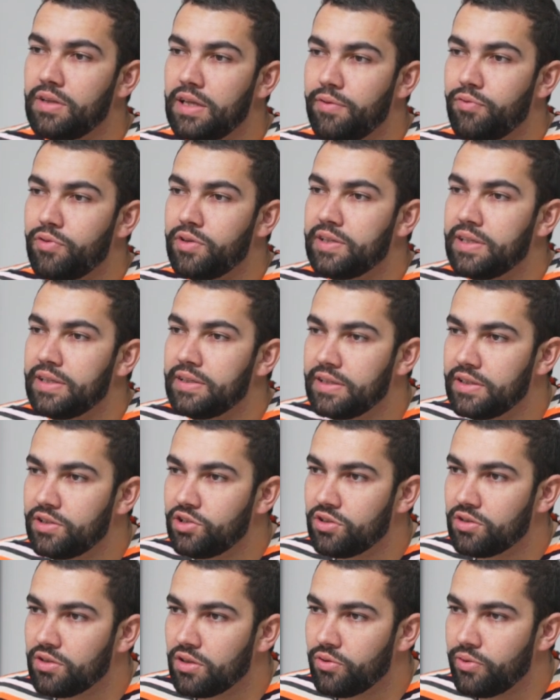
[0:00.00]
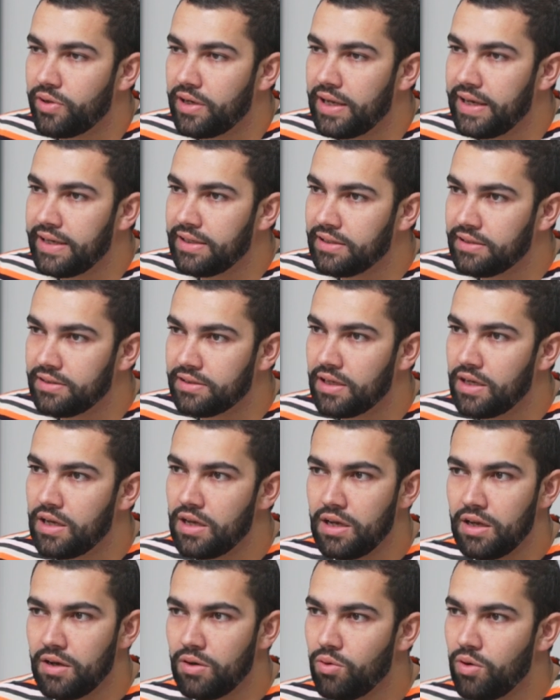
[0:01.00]
everything digital related.
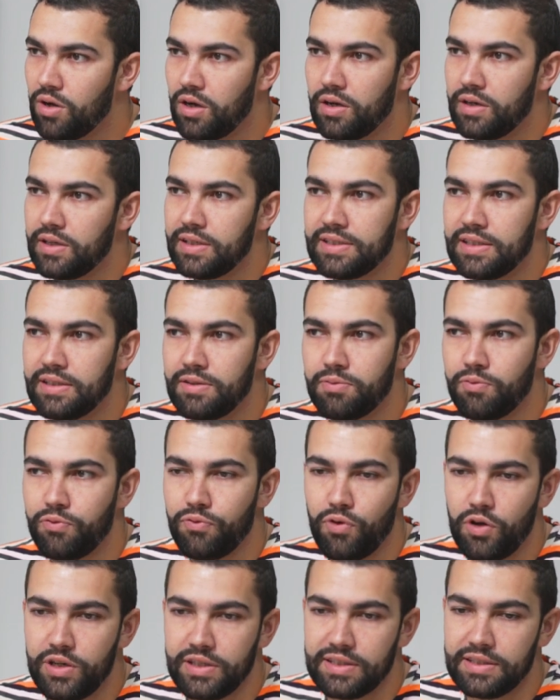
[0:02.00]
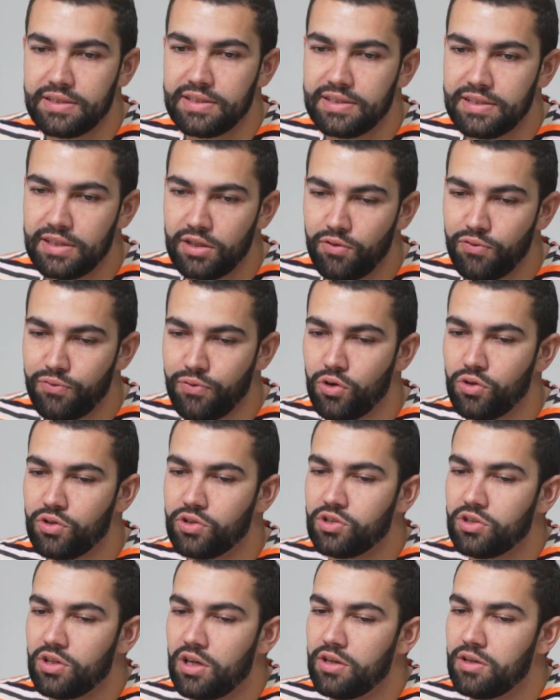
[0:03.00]
Is it still
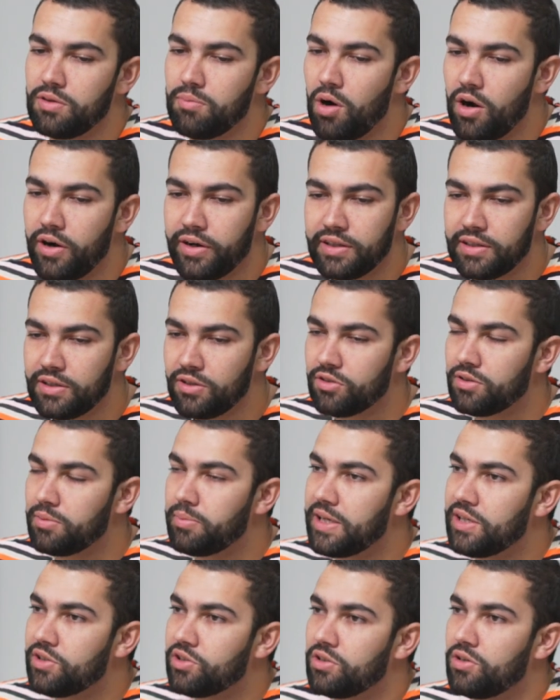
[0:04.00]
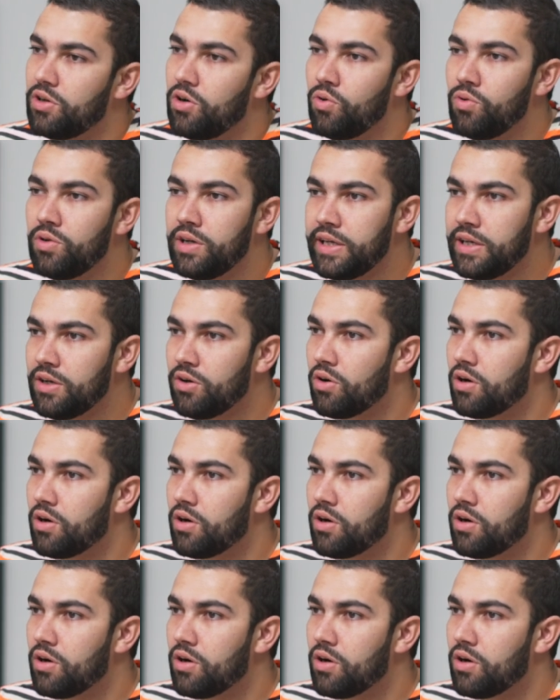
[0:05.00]
focused on marketing automation only,